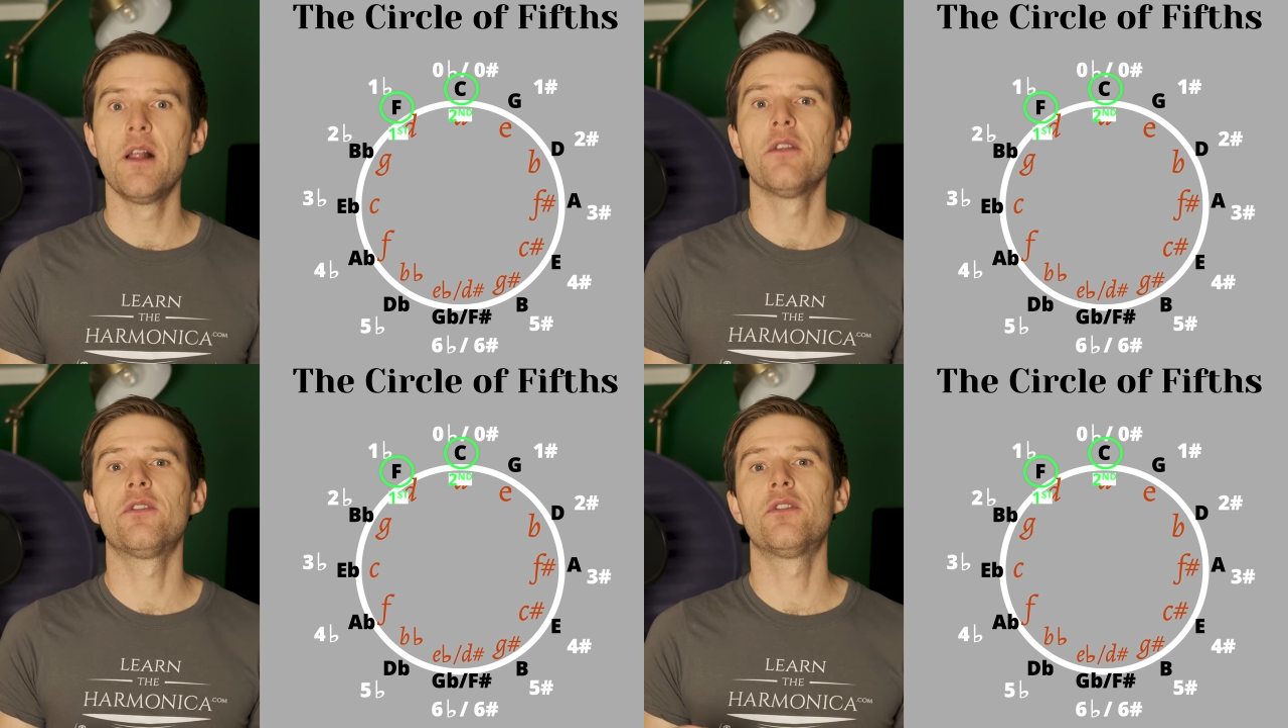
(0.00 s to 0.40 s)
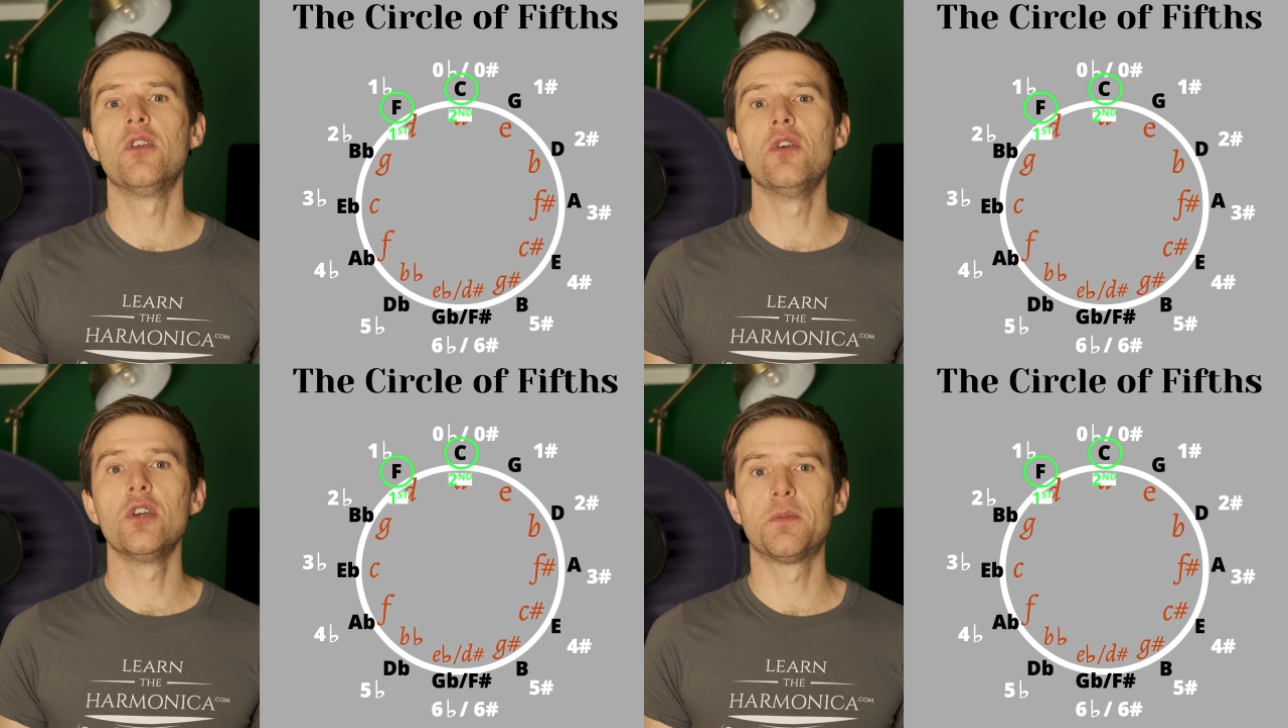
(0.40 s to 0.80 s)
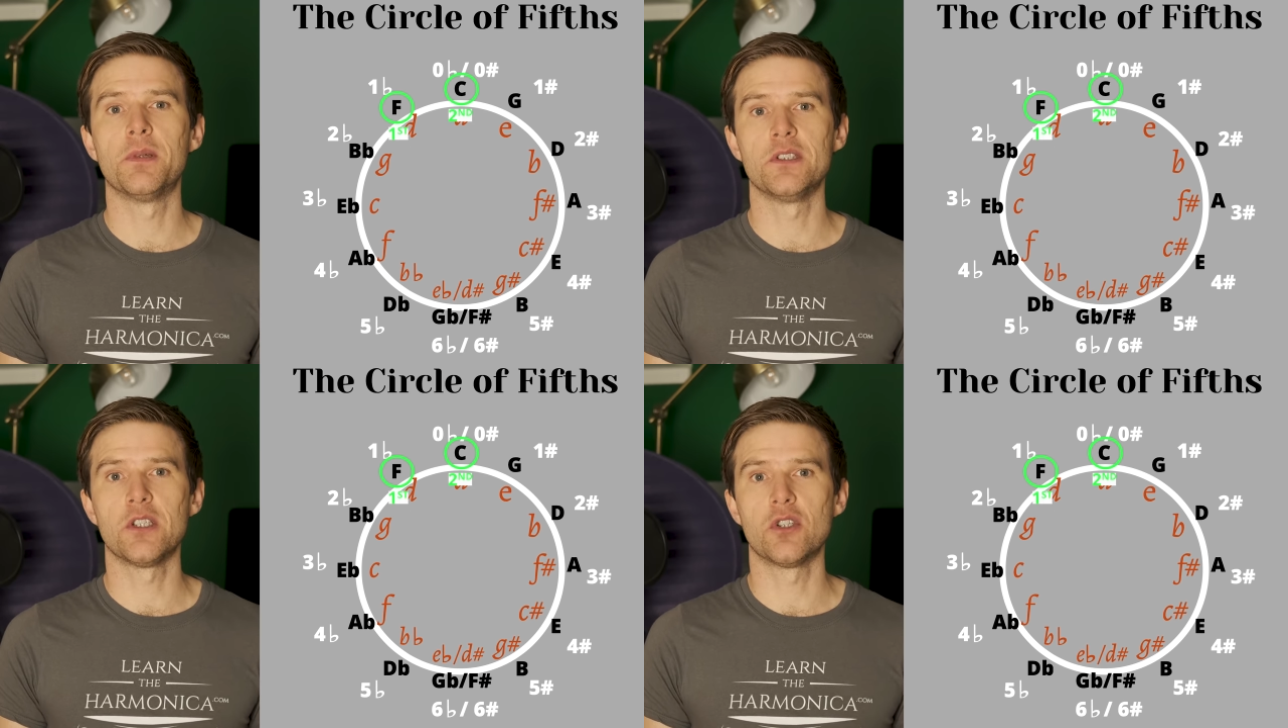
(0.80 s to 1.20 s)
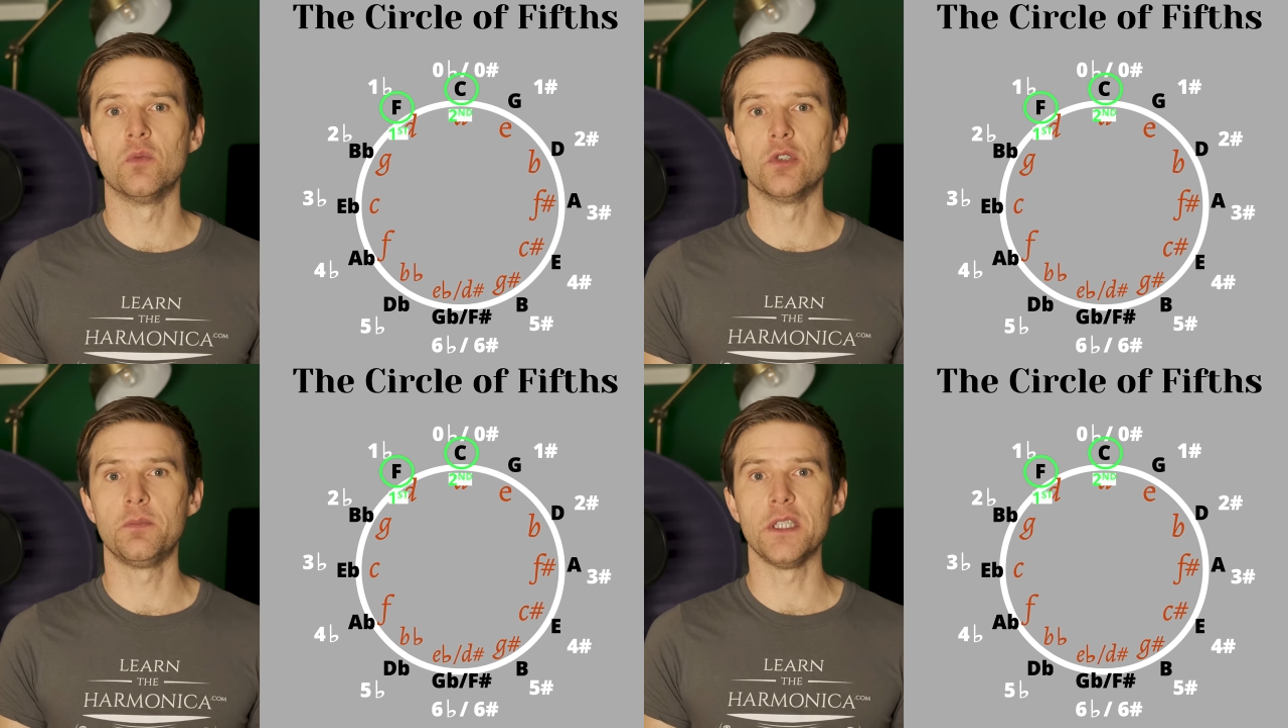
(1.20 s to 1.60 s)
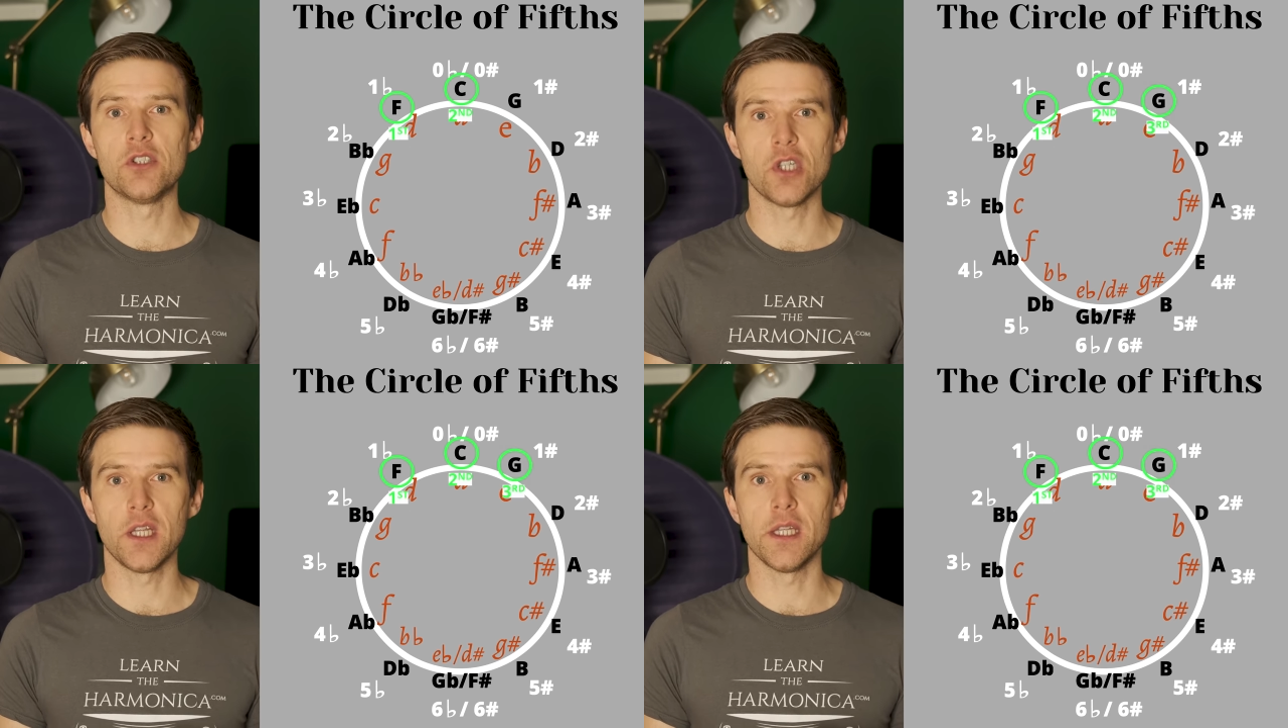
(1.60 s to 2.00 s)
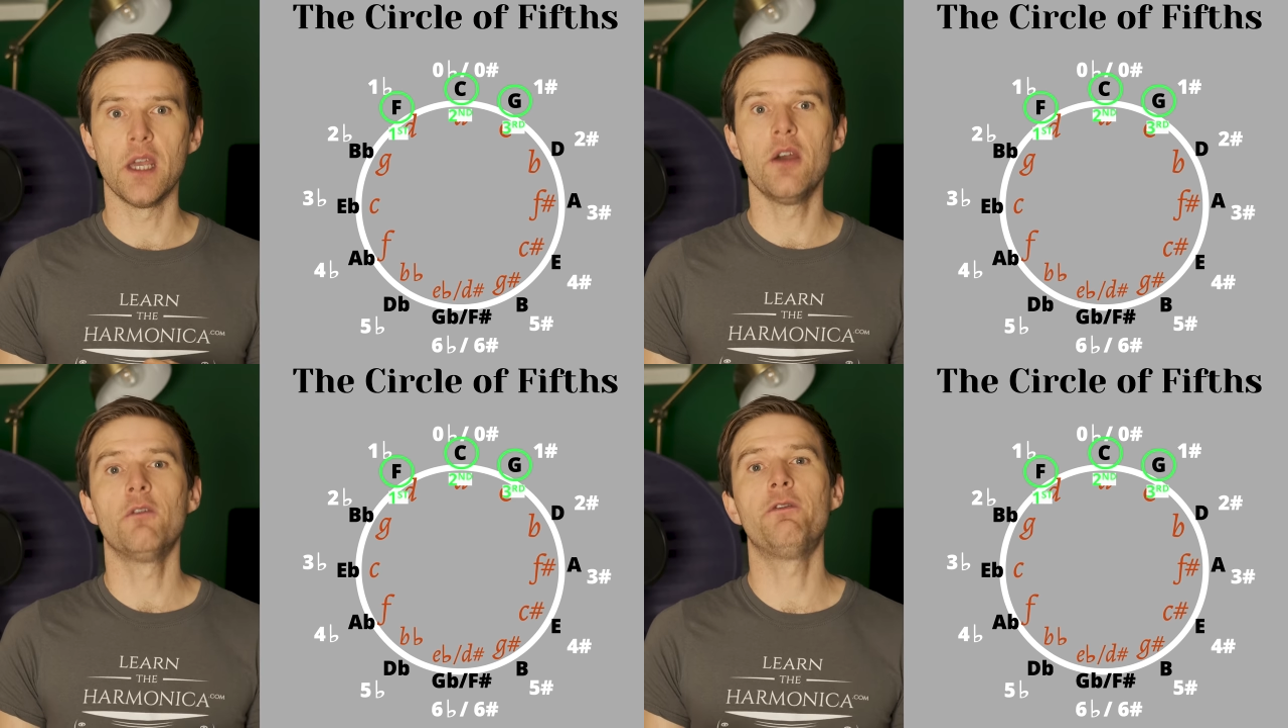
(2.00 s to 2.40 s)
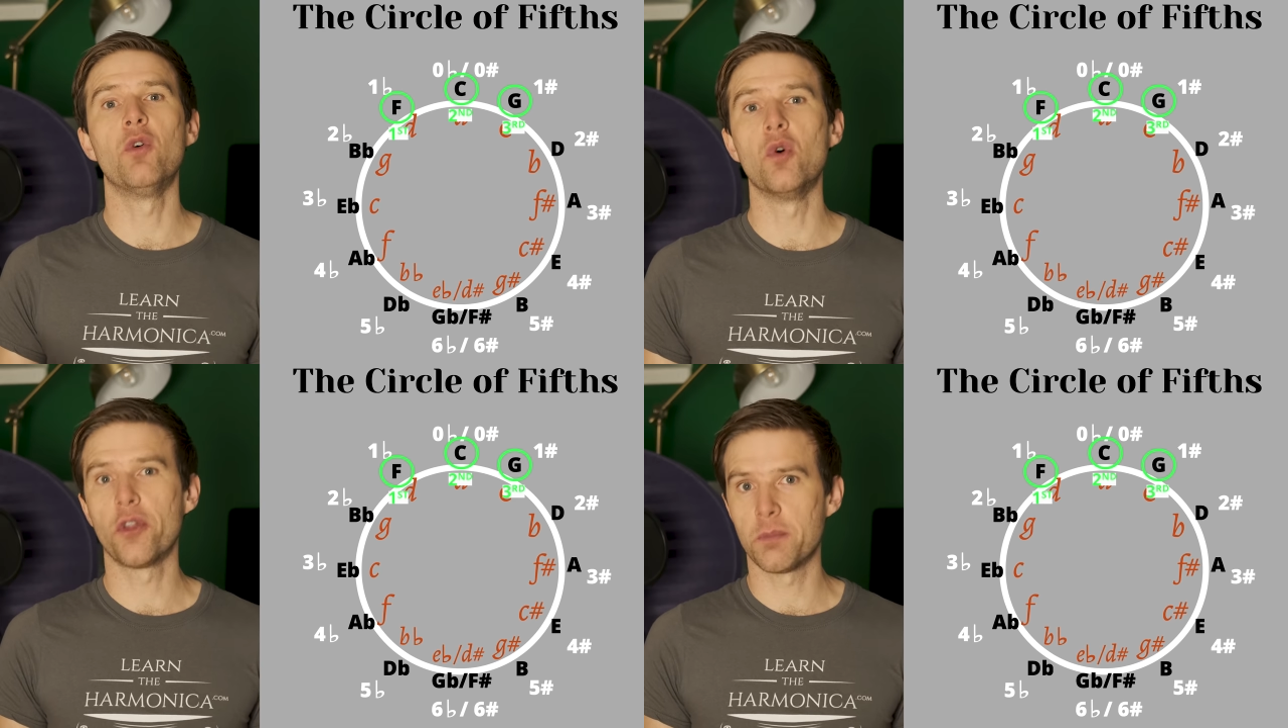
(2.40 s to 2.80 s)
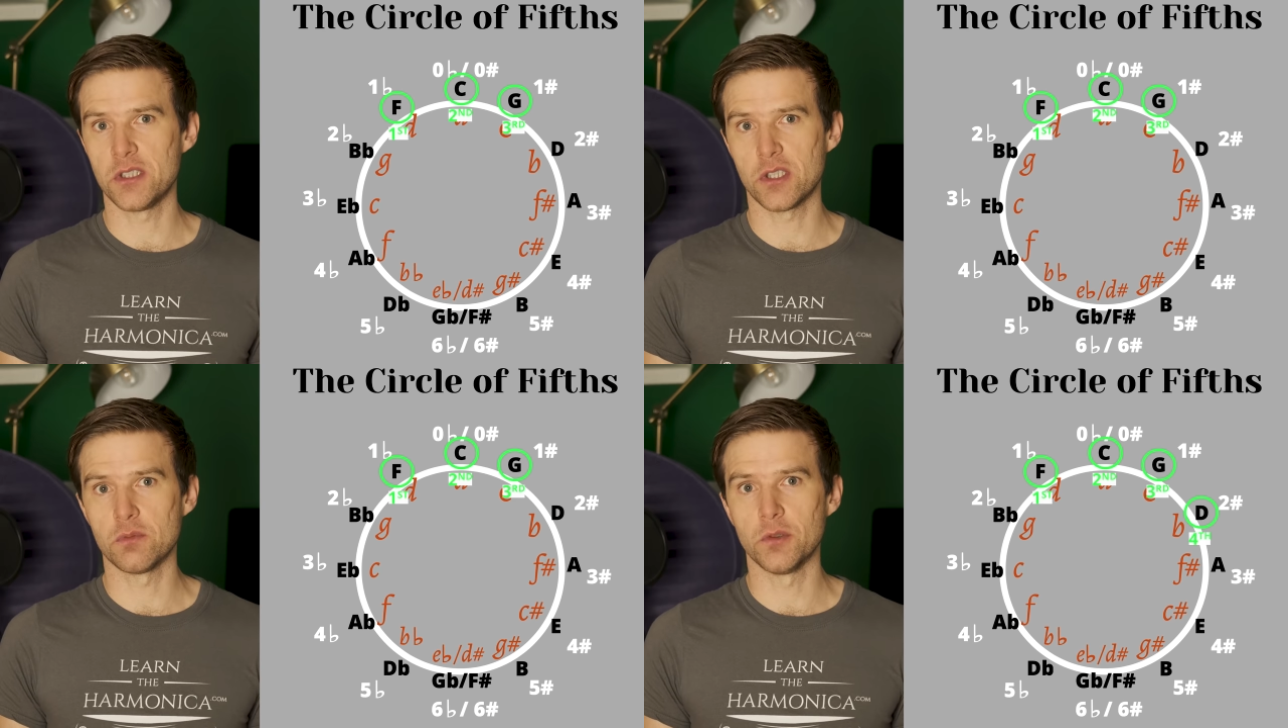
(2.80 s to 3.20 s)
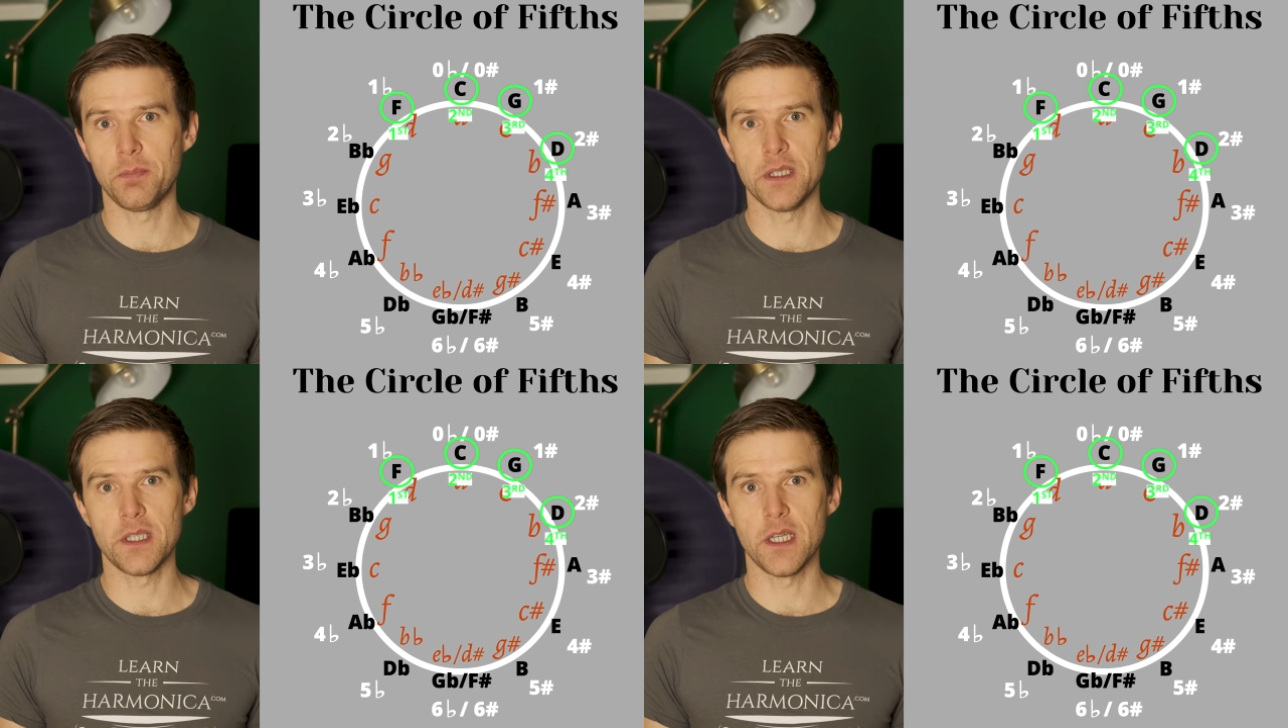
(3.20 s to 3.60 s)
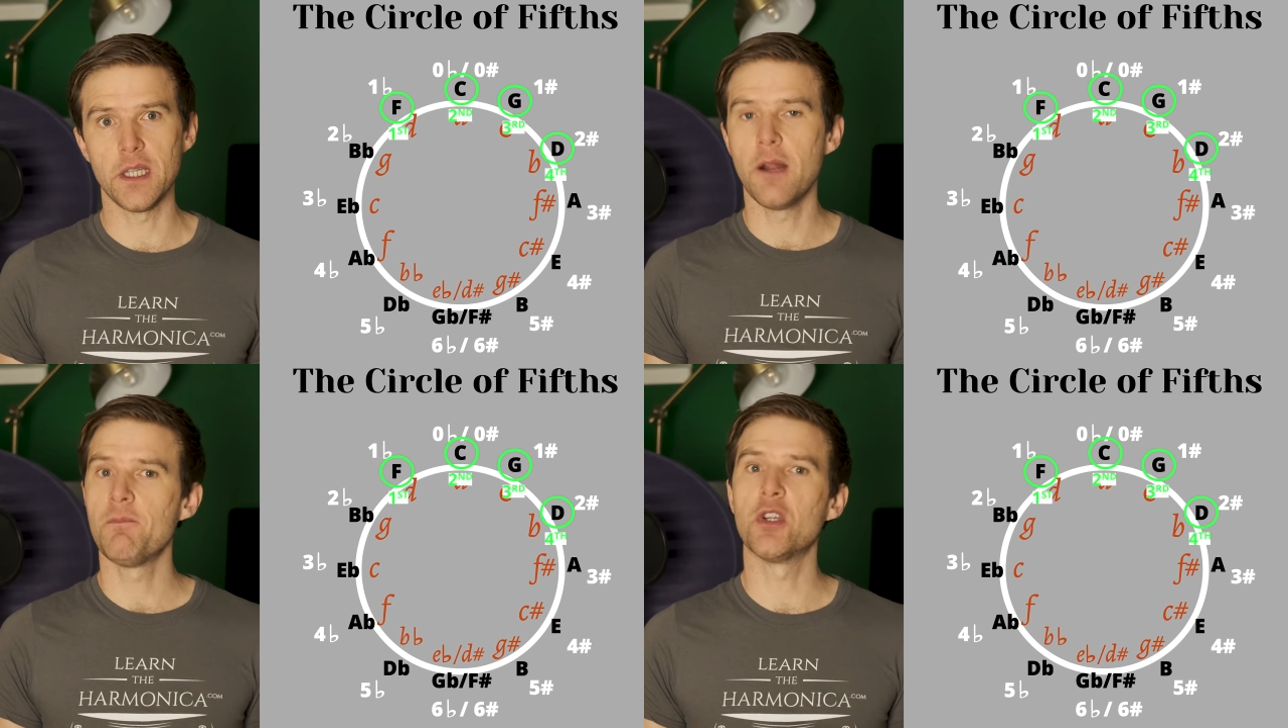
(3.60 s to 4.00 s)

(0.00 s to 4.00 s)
third position would be G, fourth position would be D.